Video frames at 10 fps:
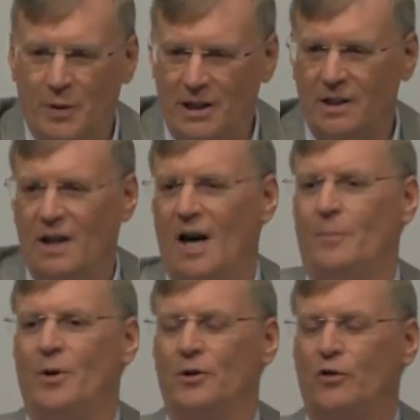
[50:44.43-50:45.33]
beaten
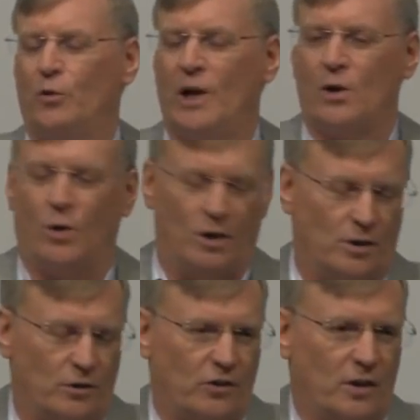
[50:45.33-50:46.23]
up on the street
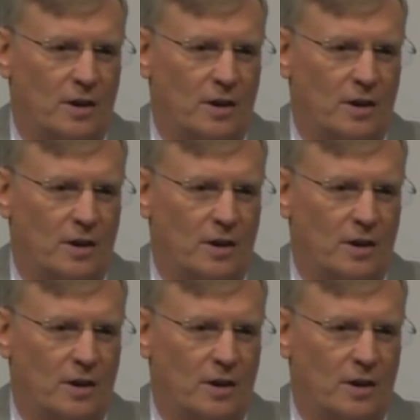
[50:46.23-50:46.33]
corners.